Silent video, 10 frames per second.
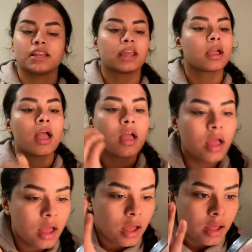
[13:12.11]
Like,
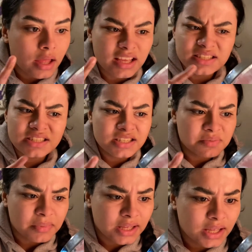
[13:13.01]
is it just
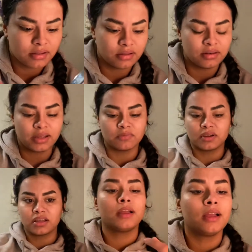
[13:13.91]
me? Like,
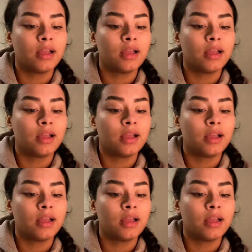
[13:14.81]
what?